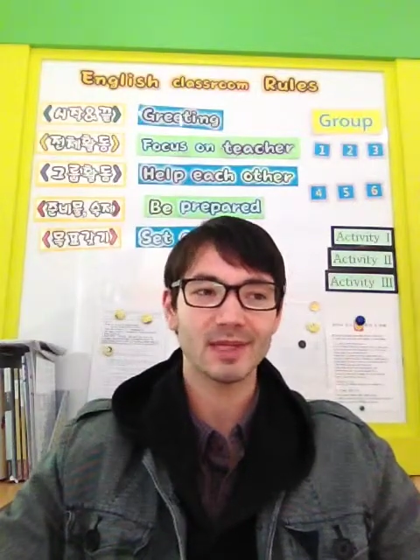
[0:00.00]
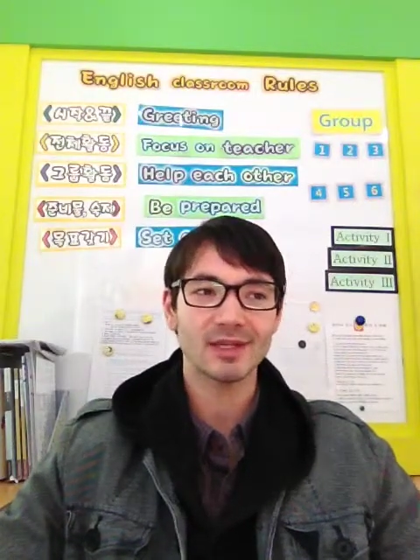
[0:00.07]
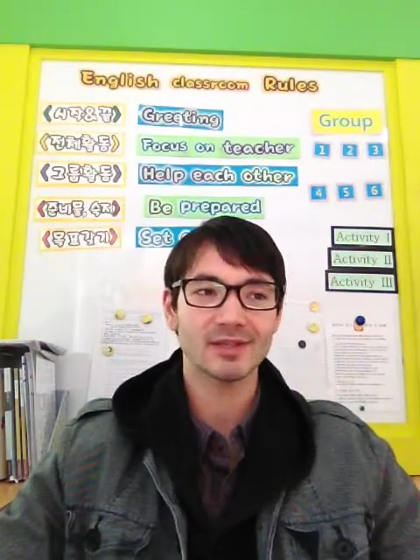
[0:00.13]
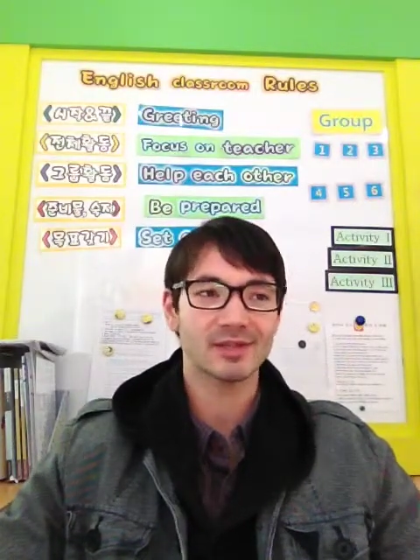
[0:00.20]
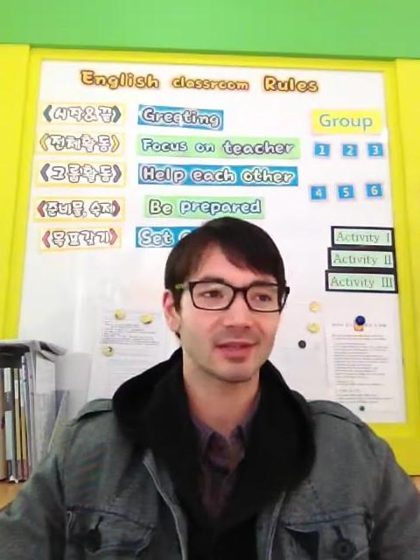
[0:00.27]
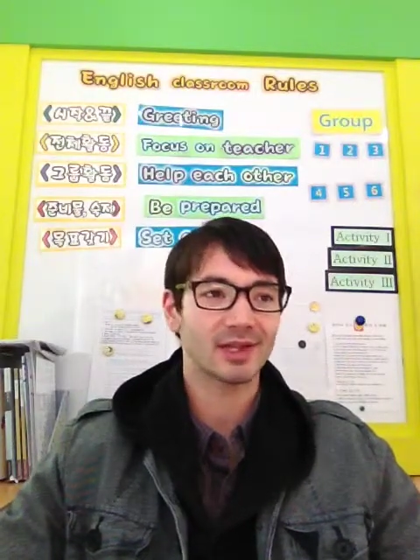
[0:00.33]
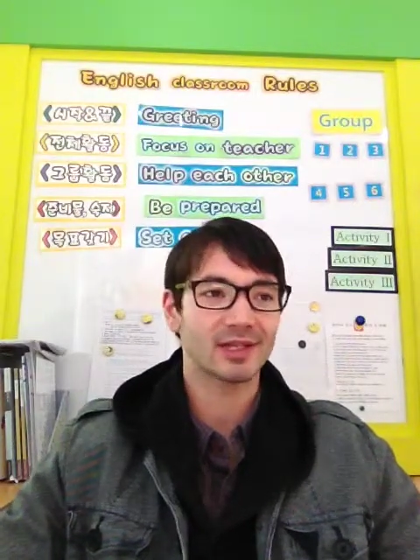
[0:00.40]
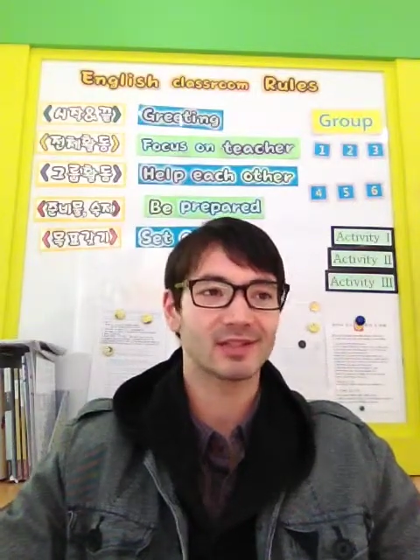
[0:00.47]

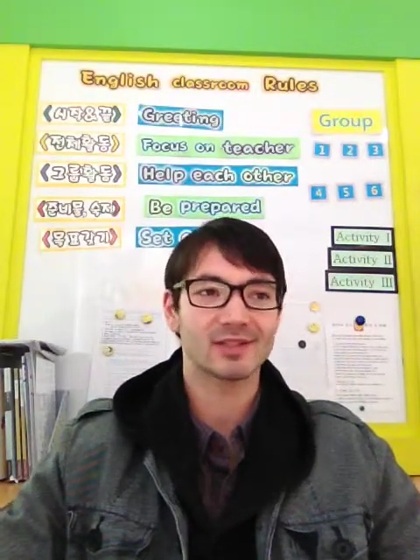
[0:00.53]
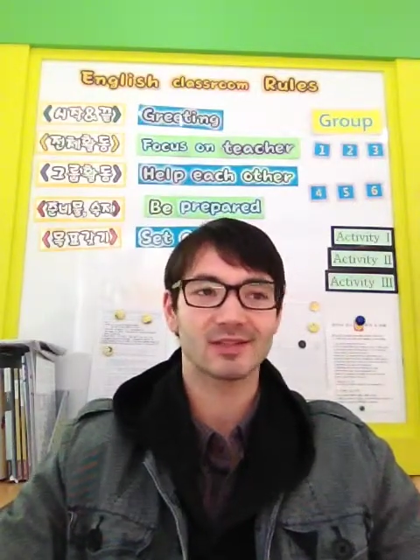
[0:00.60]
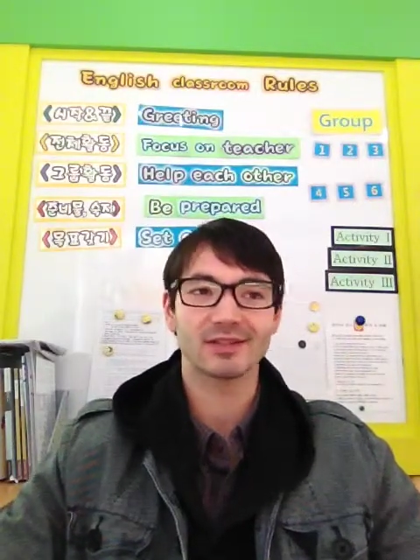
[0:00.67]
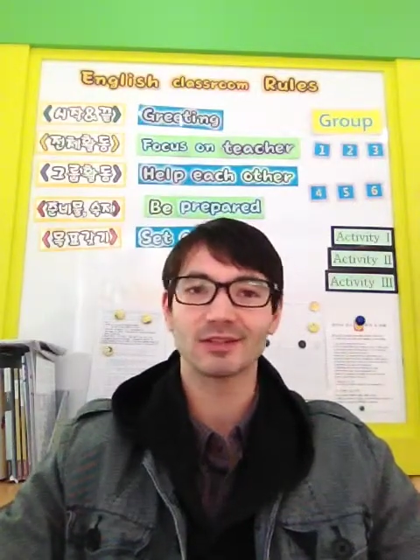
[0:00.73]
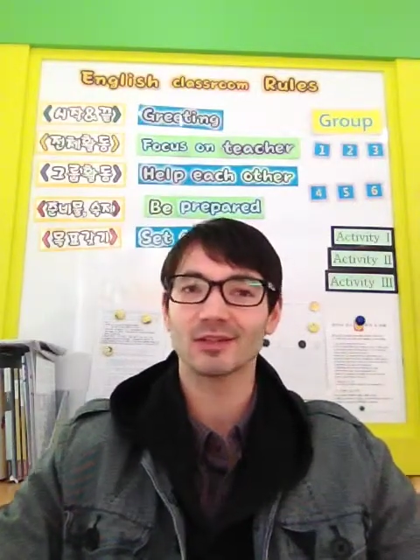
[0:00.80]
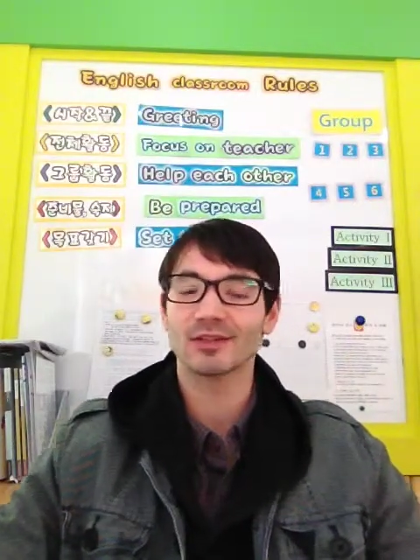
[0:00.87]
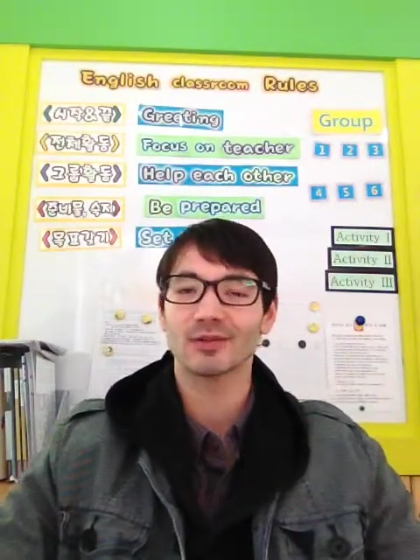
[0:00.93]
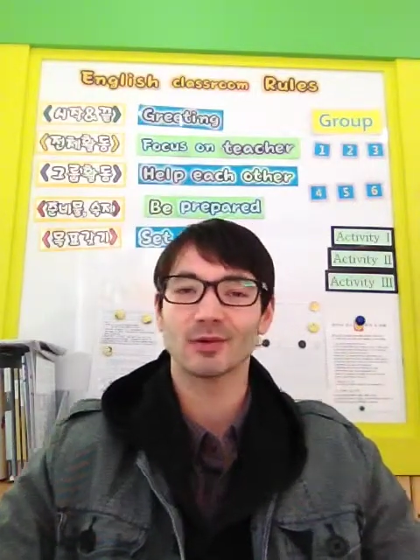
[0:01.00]
So, like, just a
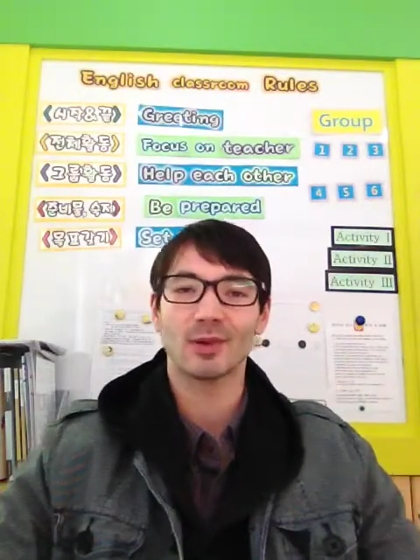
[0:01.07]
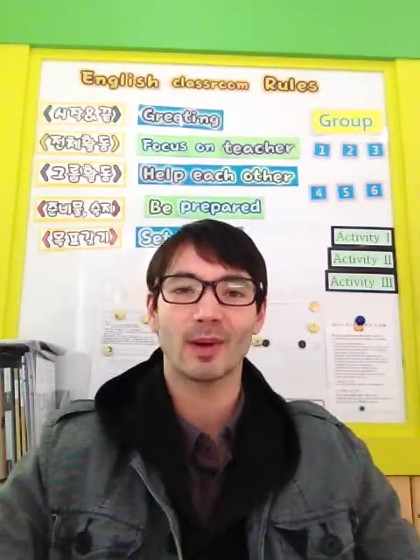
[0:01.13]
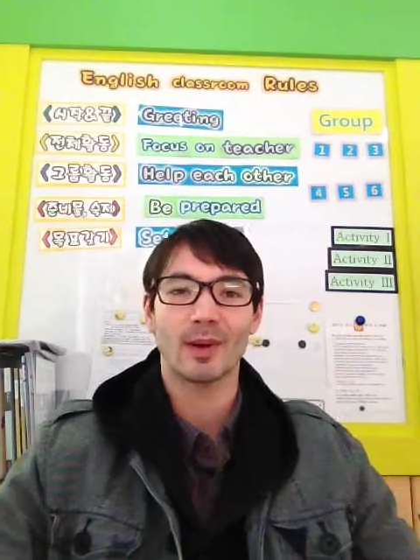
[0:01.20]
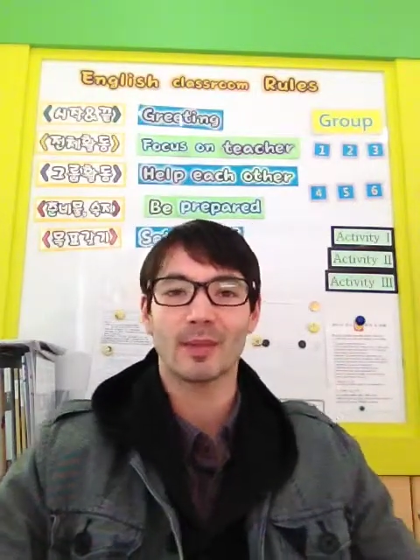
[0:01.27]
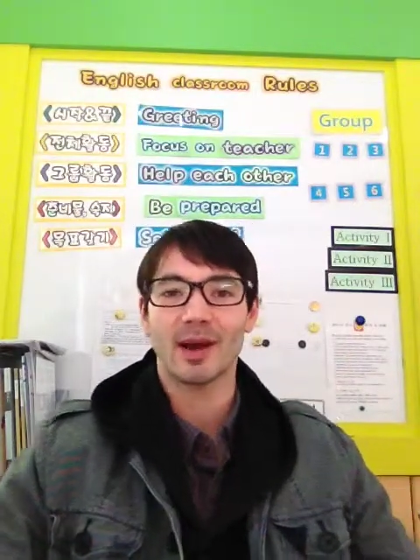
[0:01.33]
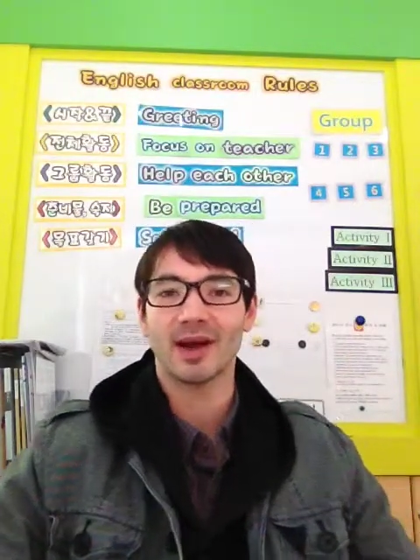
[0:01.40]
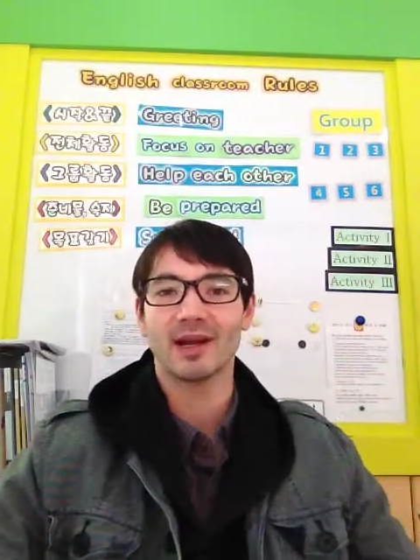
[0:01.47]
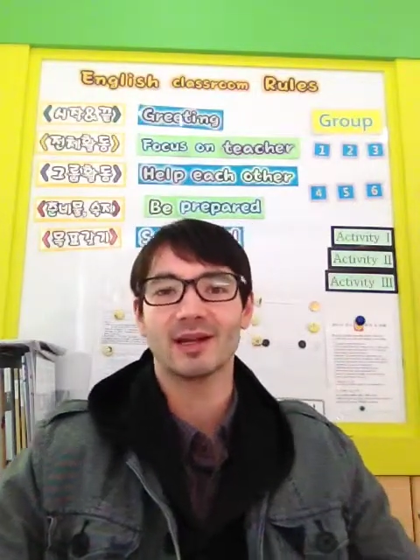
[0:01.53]
little story about
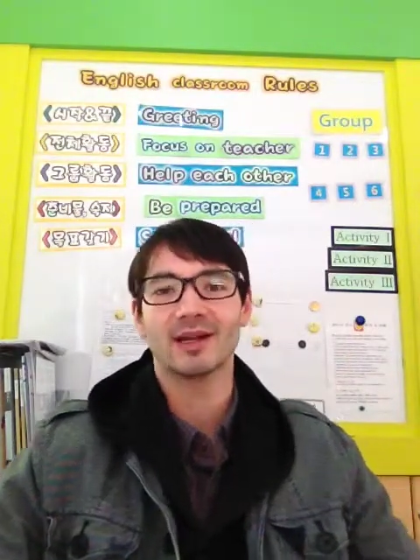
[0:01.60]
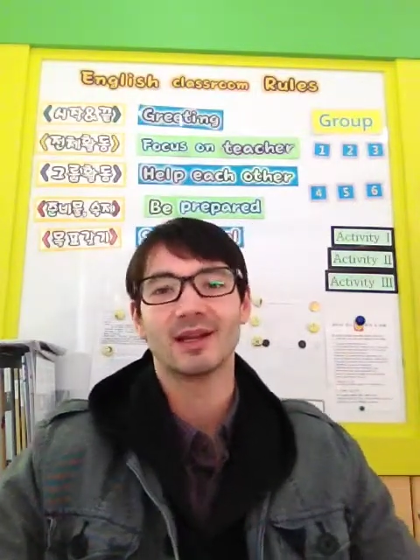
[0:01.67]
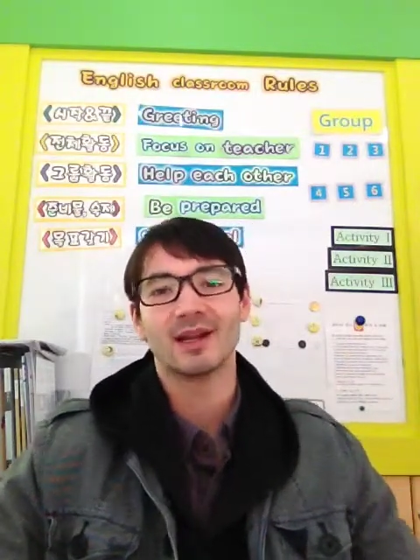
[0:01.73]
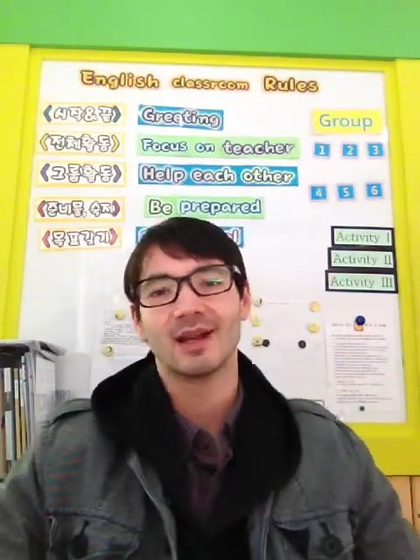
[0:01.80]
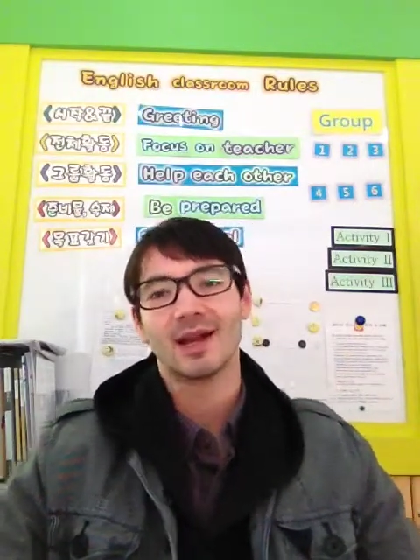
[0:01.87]
mine.